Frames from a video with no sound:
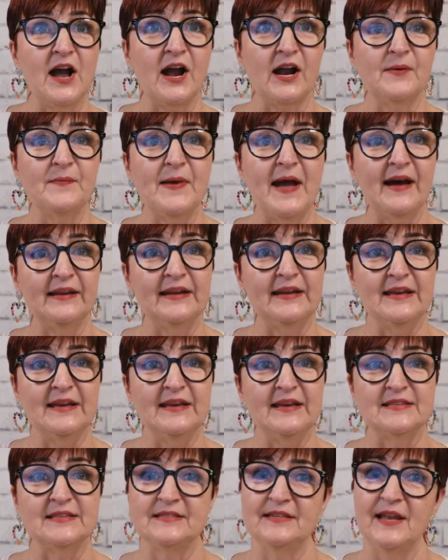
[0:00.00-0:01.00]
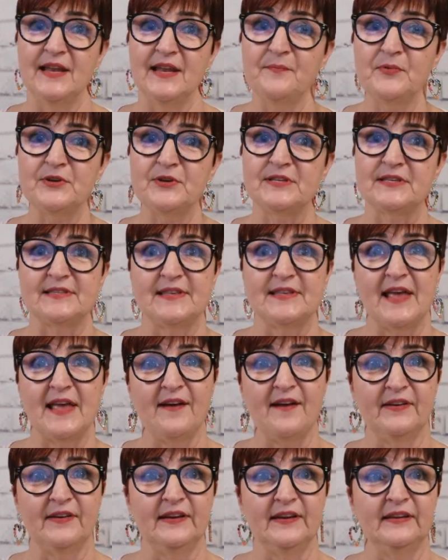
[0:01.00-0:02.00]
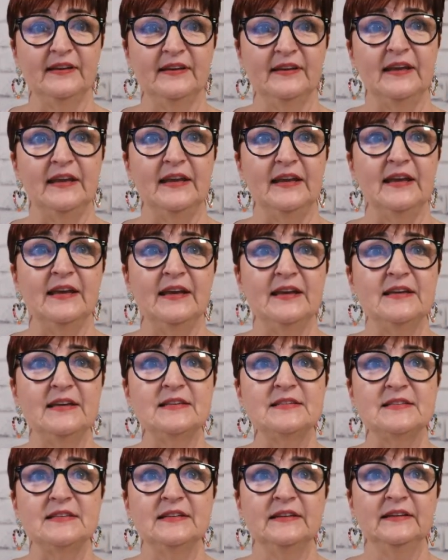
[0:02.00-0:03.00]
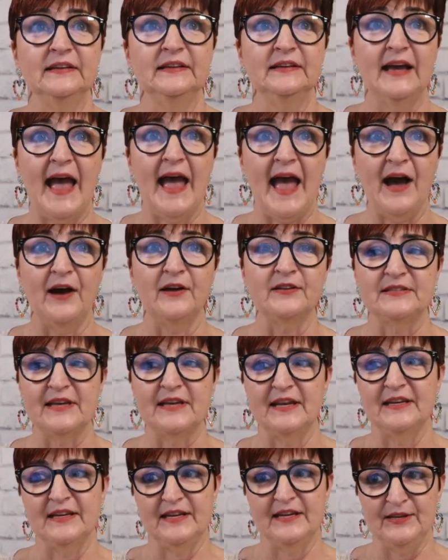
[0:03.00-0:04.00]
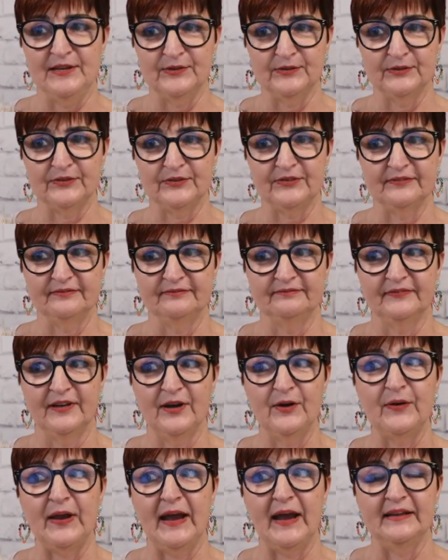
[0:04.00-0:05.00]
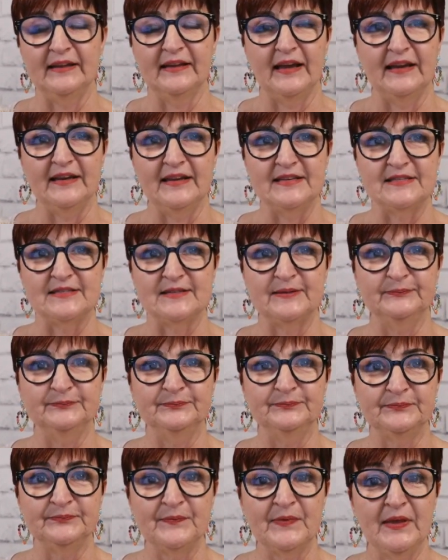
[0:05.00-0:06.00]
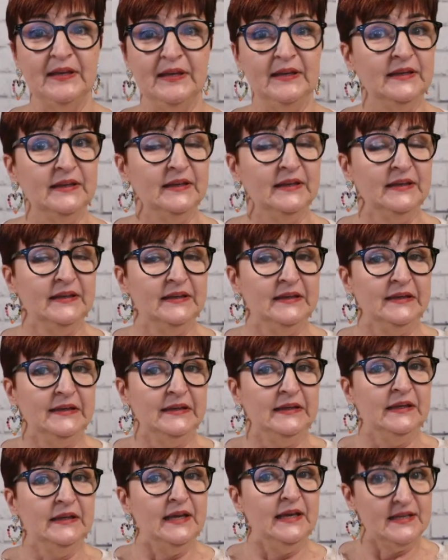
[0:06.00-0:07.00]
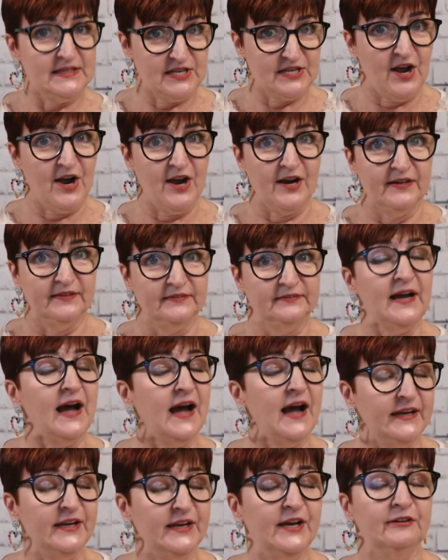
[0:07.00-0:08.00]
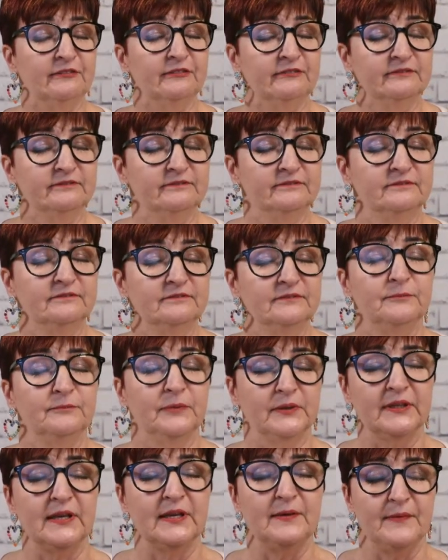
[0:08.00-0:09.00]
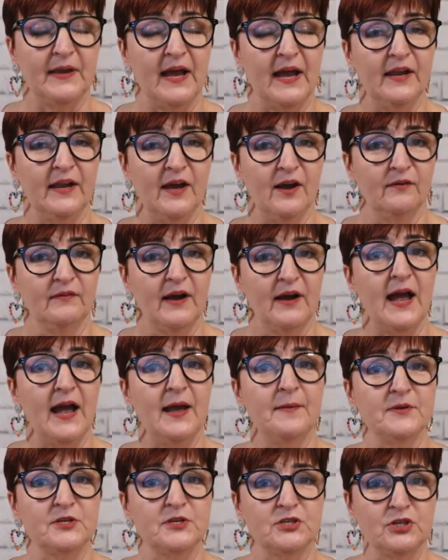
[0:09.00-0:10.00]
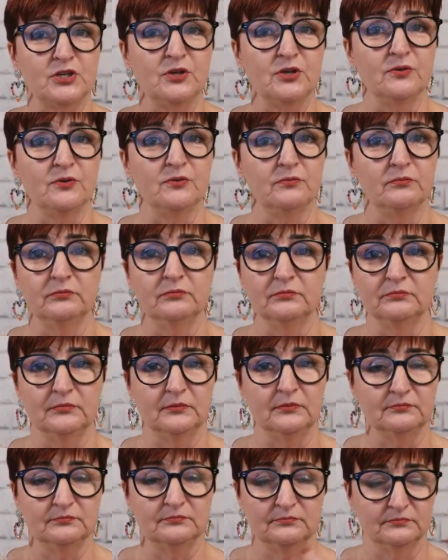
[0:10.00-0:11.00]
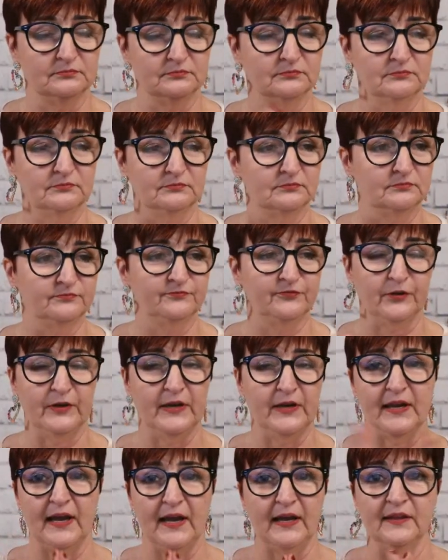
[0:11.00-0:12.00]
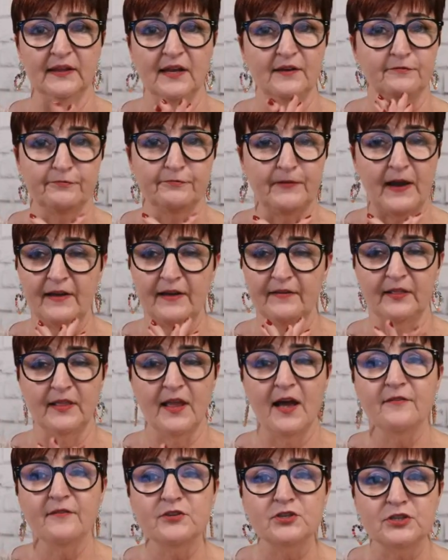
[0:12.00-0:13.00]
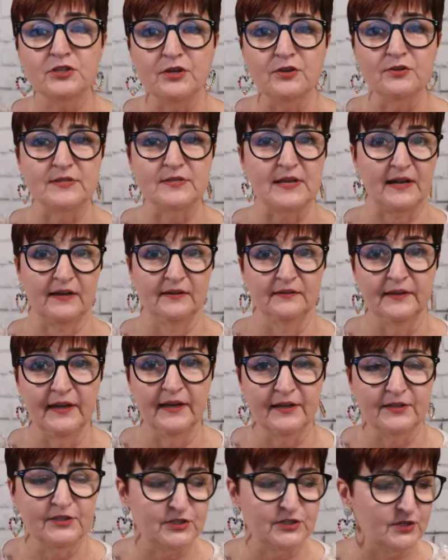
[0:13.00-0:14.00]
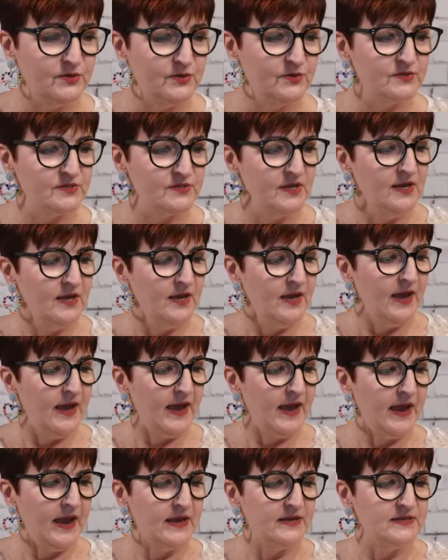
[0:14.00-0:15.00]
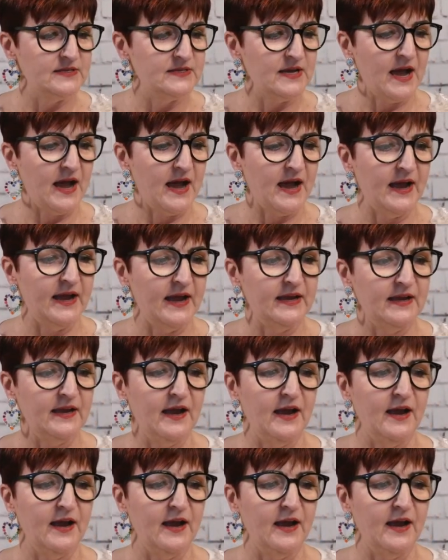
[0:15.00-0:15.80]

about is number 7 is outdated heels. Okay, ladies, it's hard. I know. Believe me, I know. I'm a shoe freak. I love shoes. I collect shoes, and I